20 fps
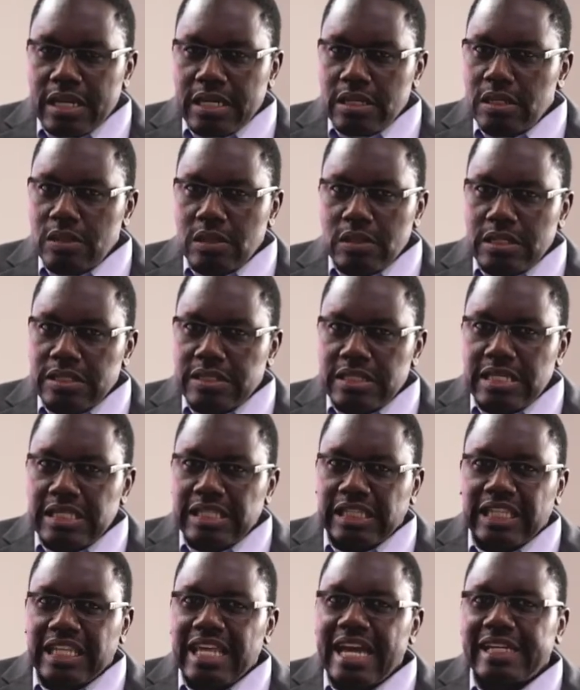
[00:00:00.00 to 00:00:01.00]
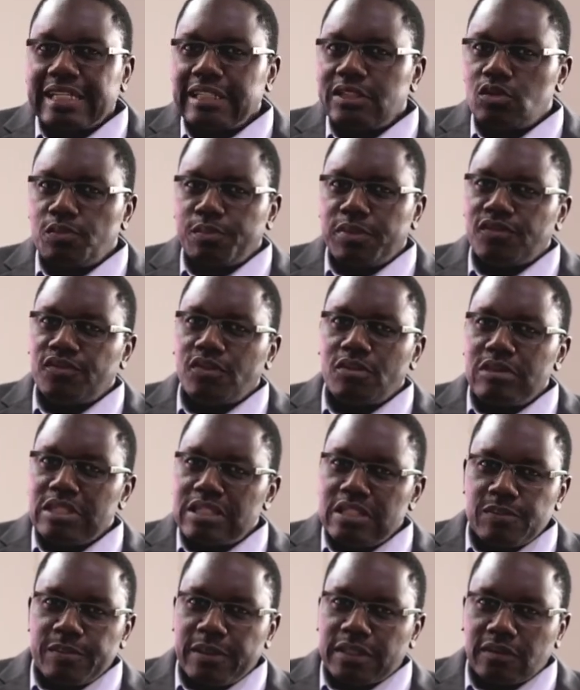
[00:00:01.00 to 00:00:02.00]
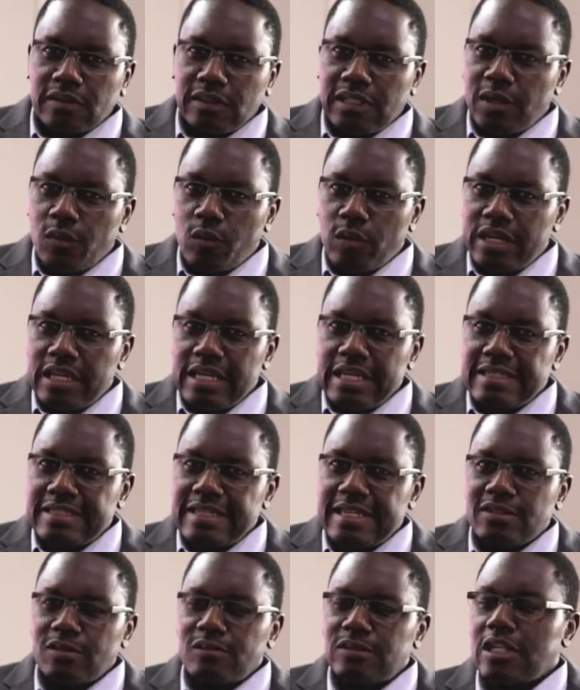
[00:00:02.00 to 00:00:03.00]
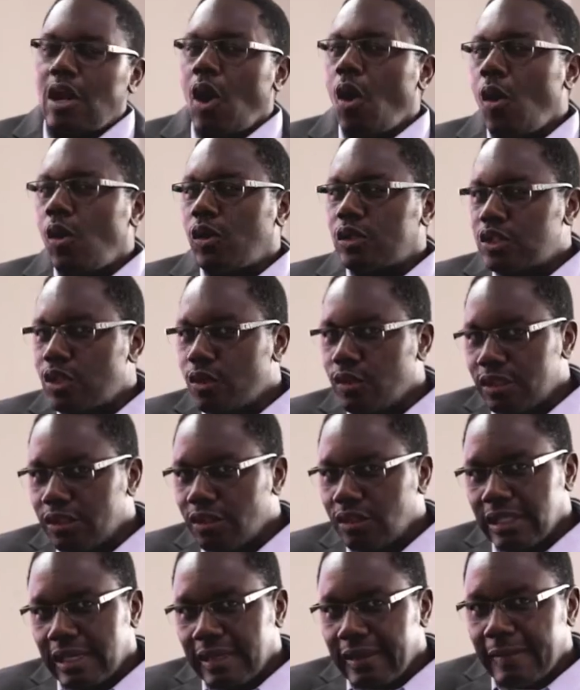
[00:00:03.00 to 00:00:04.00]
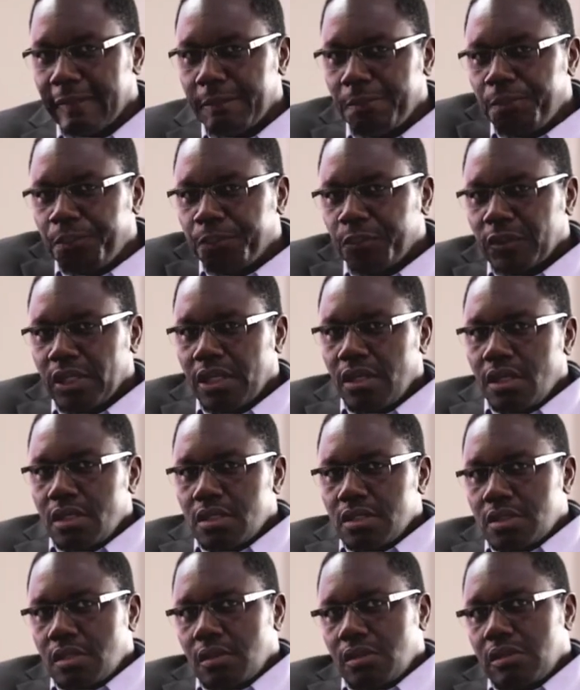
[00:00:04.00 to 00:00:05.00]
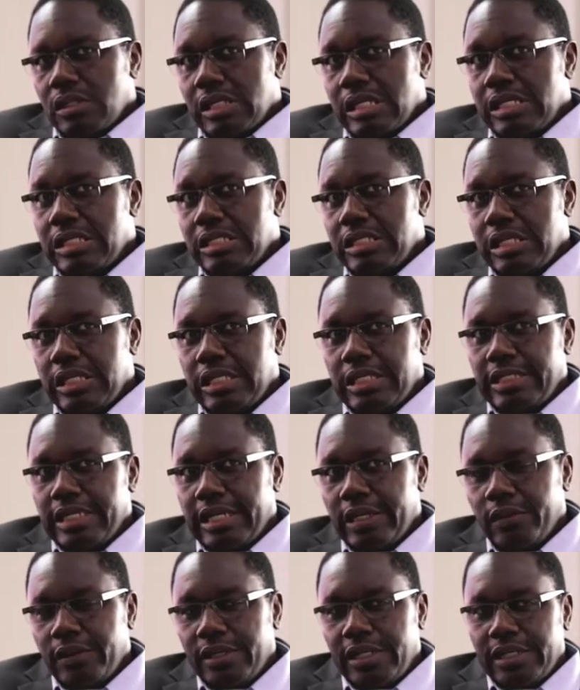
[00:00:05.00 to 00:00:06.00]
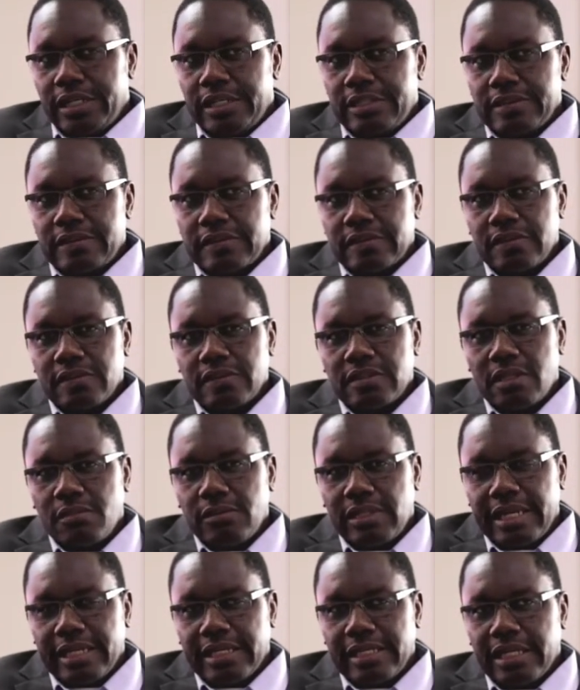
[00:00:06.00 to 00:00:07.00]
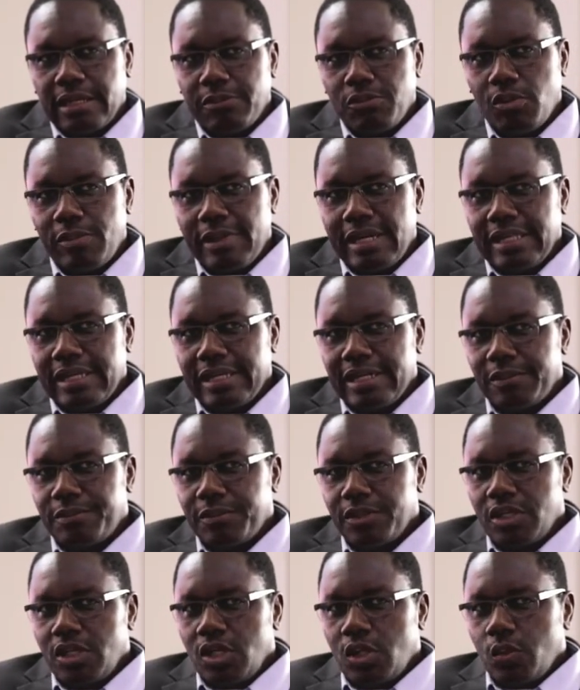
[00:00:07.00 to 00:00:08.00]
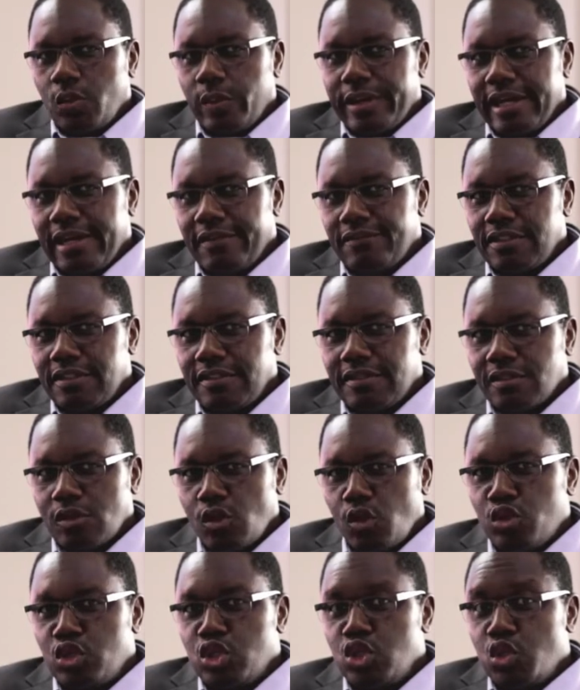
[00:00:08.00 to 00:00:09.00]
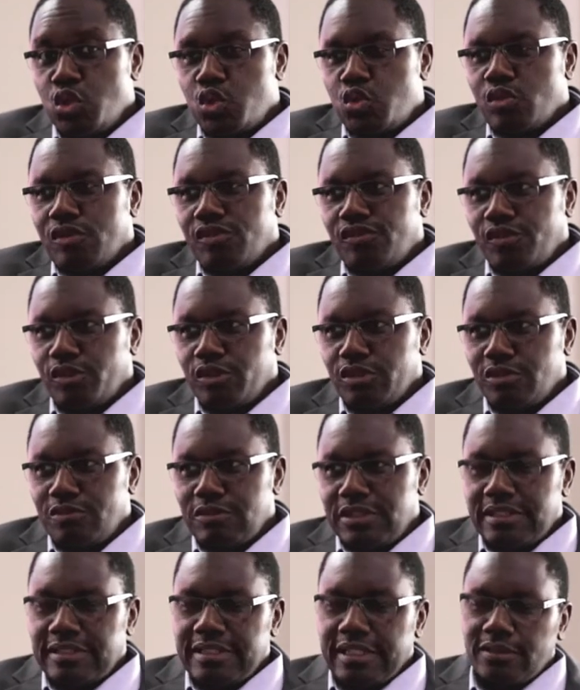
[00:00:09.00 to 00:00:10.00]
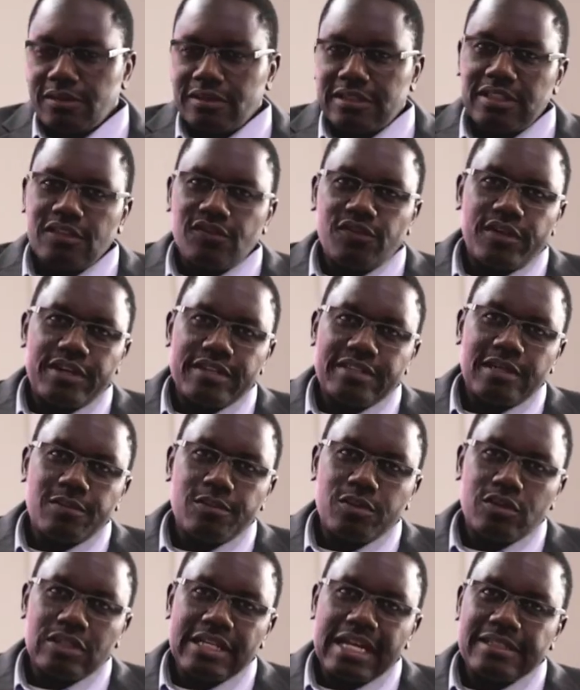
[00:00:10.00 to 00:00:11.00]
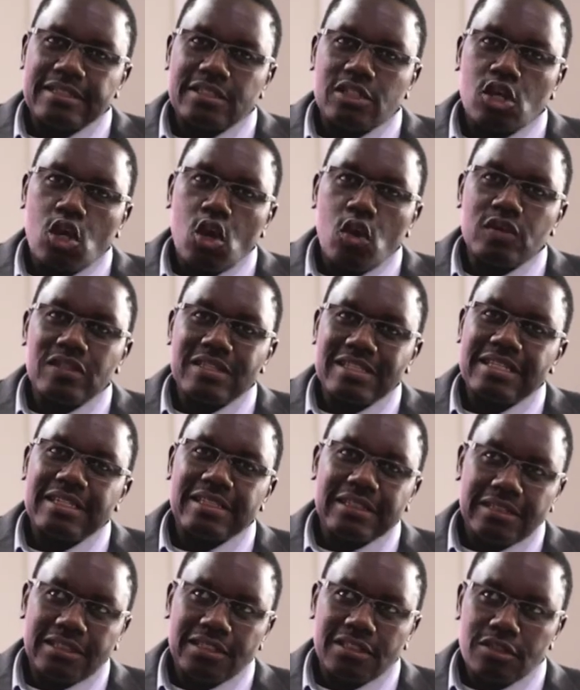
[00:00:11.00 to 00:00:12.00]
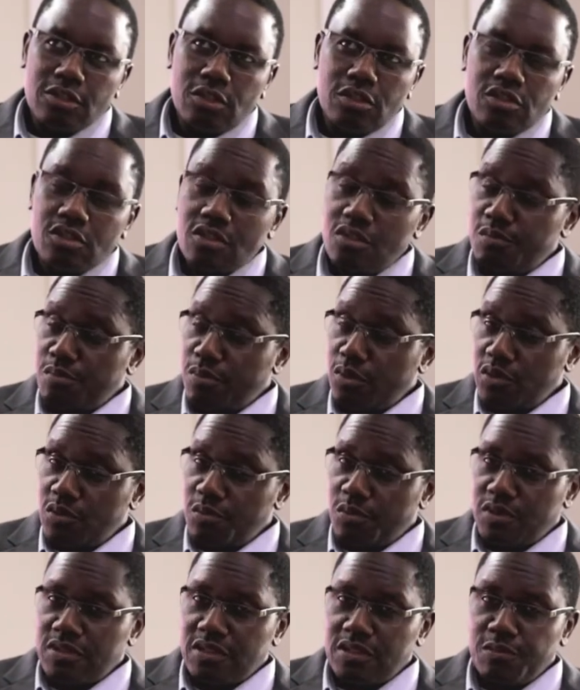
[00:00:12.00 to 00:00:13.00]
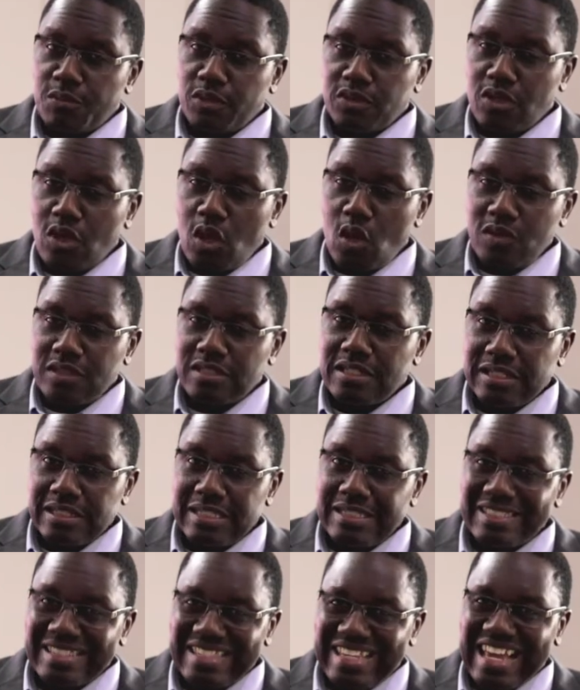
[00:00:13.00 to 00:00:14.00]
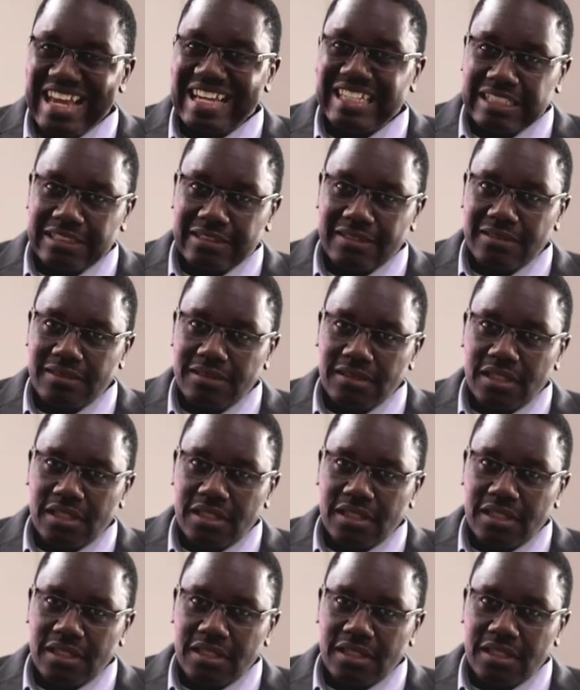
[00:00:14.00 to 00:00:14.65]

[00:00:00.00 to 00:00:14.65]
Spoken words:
Is it likely to perform in this particular way? Is there something odd going on here? So in our system, like in our mobile app, we have this unusual volume detector thing, for example, that's constantly, not just post-process, but constantly scanning